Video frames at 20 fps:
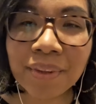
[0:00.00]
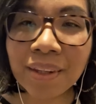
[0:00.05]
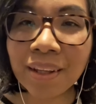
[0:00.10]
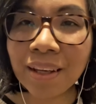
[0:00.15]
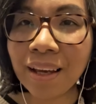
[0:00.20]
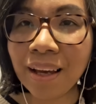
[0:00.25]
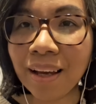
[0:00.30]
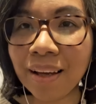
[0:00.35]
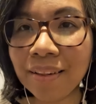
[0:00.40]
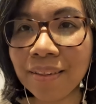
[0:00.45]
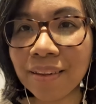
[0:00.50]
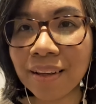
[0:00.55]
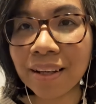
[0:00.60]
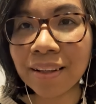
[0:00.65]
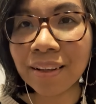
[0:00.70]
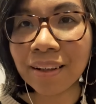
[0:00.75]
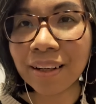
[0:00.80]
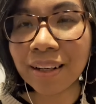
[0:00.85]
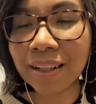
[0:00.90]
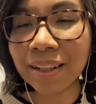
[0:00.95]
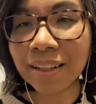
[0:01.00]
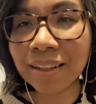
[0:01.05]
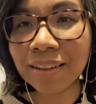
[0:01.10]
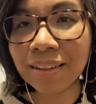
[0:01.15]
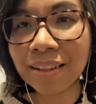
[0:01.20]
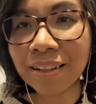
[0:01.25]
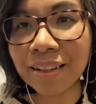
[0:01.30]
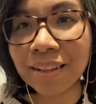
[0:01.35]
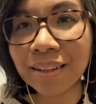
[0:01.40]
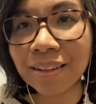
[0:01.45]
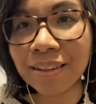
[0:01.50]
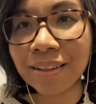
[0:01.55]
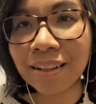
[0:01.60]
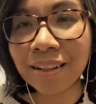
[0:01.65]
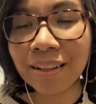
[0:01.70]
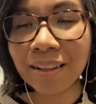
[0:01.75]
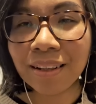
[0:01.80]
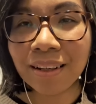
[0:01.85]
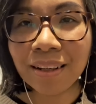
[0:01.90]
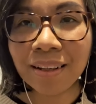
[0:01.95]
and then I did
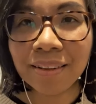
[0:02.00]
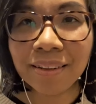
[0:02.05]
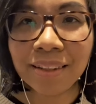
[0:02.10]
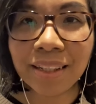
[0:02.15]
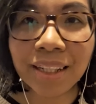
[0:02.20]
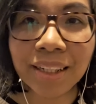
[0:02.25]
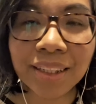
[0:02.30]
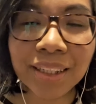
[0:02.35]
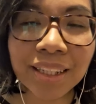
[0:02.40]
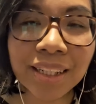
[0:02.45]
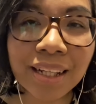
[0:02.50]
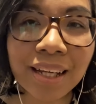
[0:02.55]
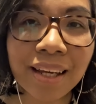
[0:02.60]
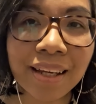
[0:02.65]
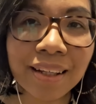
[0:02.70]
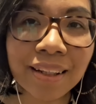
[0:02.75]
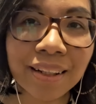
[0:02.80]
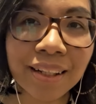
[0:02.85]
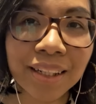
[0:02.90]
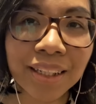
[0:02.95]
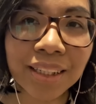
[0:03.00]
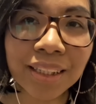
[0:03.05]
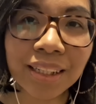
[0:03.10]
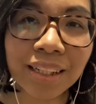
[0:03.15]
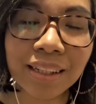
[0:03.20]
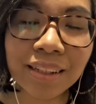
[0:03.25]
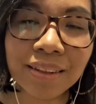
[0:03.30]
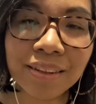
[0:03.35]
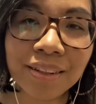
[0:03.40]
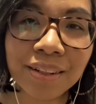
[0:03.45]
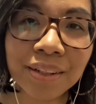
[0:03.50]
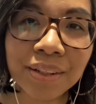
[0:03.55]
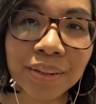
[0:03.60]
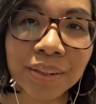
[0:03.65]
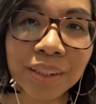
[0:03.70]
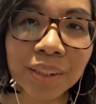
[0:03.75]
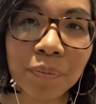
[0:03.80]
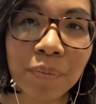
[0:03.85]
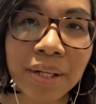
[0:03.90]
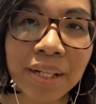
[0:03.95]
teaching English to
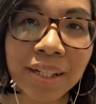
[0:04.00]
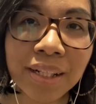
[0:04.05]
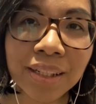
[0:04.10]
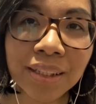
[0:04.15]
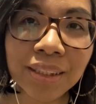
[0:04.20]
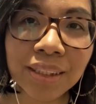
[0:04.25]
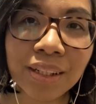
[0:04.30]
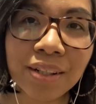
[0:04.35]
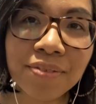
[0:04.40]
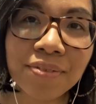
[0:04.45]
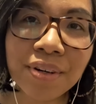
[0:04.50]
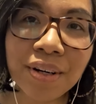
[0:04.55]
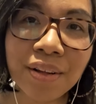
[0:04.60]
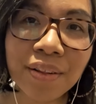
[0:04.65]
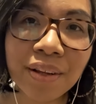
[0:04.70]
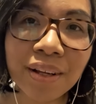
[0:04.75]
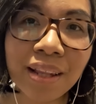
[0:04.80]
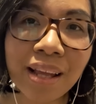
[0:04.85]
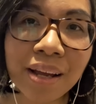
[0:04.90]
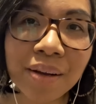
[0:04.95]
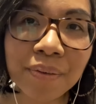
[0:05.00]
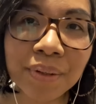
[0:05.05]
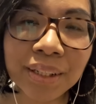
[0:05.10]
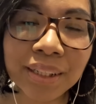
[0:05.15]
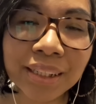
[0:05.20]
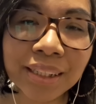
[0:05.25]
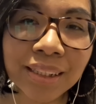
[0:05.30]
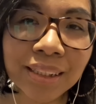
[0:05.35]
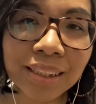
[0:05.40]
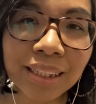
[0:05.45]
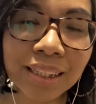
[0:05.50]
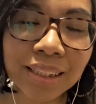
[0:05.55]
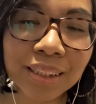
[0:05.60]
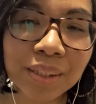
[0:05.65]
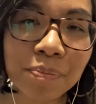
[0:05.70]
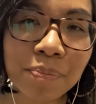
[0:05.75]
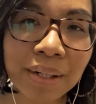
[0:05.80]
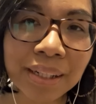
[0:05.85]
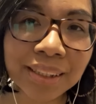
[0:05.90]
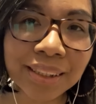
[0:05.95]
speakers of other languages as a
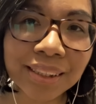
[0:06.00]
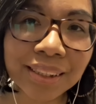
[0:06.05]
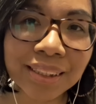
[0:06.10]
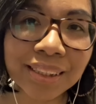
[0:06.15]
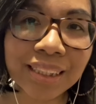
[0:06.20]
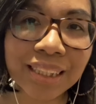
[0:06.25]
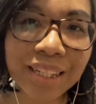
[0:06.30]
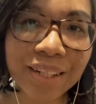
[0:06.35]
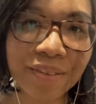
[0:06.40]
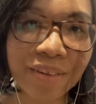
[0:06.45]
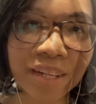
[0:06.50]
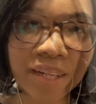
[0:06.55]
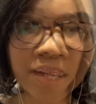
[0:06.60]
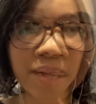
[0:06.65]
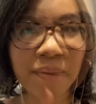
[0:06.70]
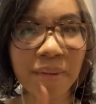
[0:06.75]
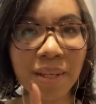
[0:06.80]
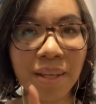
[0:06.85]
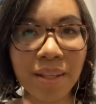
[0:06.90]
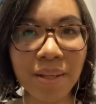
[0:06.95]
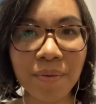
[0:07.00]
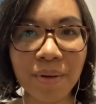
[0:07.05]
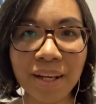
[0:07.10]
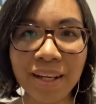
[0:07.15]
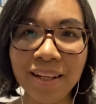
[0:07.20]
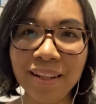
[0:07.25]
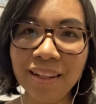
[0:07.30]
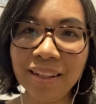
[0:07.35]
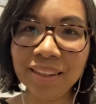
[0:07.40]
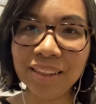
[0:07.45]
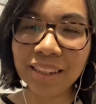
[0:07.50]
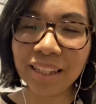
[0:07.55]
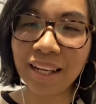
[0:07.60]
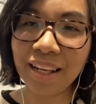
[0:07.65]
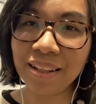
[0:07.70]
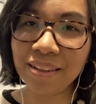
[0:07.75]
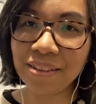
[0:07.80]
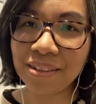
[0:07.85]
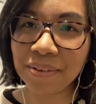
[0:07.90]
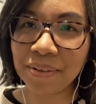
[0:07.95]
master's degree. Anyway, let's get
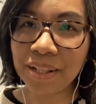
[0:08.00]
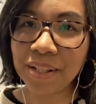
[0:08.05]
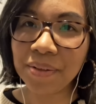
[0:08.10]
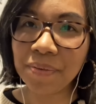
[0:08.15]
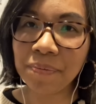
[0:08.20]
into it.